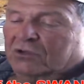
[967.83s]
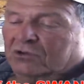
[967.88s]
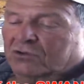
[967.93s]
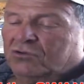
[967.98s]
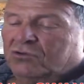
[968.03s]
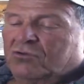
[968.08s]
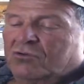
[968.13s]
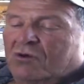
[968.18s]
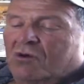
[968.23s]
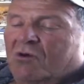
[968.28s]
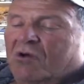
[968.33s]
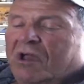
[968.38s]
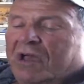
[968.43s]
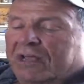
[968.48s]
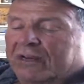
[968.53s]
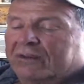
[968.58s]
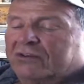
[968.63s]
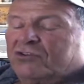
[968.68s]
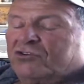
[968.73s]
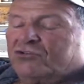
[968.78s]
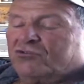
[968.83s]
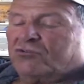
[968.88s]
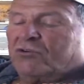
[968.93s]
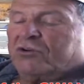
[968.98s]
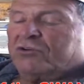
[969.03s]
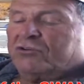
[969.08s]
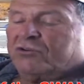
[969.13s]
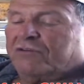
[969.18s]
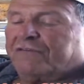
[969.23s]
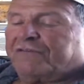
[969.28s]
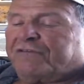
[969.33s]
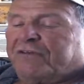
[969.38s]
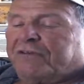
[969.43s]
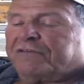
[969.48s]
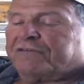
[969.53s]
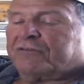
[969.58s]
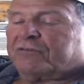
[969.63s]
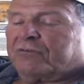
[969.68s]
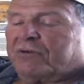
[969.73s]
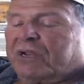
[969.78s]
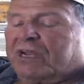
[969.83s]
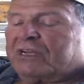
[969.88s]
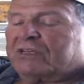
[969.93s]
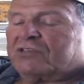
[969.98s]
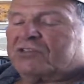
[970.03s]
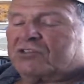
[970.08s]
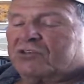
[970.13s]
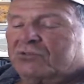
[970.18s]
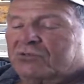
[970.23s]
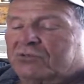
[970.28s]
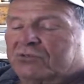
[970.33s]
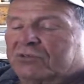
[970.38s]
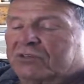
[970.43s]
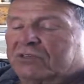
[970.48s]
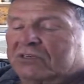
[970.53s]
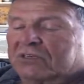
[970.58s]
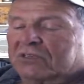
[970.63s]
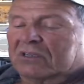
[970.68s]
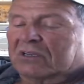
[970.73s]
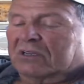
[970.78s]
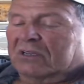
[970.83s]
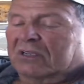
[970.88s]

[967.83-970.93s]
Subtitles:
You go ahead and join your fifth grade students,